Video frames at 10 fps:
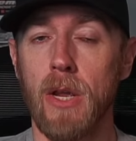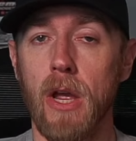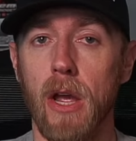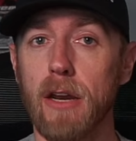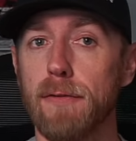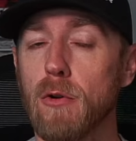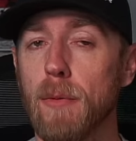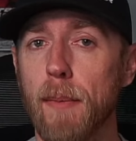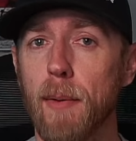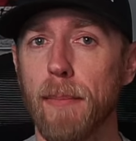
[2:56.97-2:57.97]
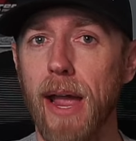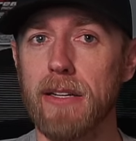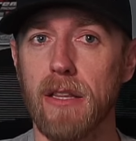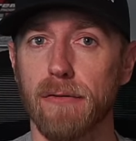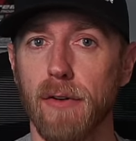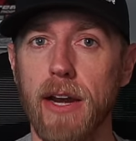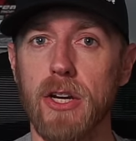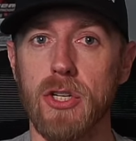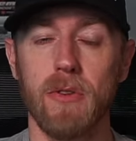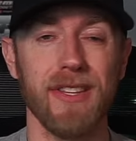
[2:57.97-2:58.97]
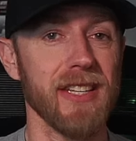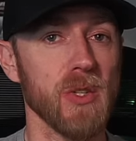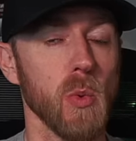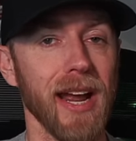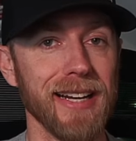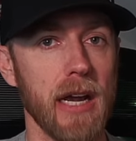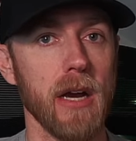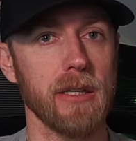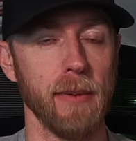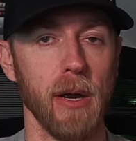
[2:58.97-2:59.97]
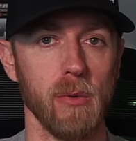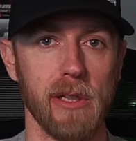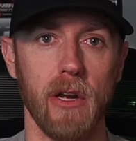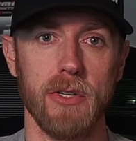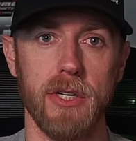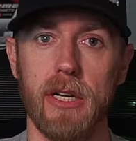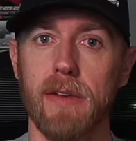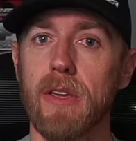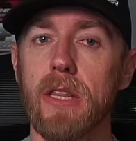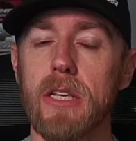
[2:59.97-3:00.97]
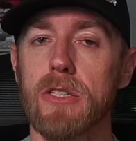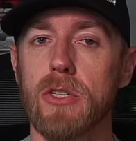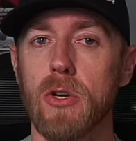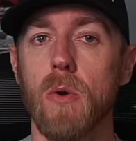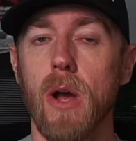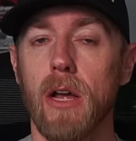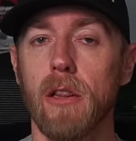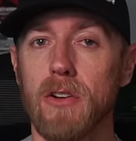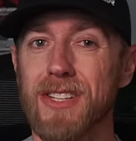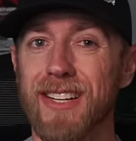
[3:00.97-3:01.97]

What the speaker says: And if you remember back to the Friday show, this is what I talked about with Larson, giving these two, Larson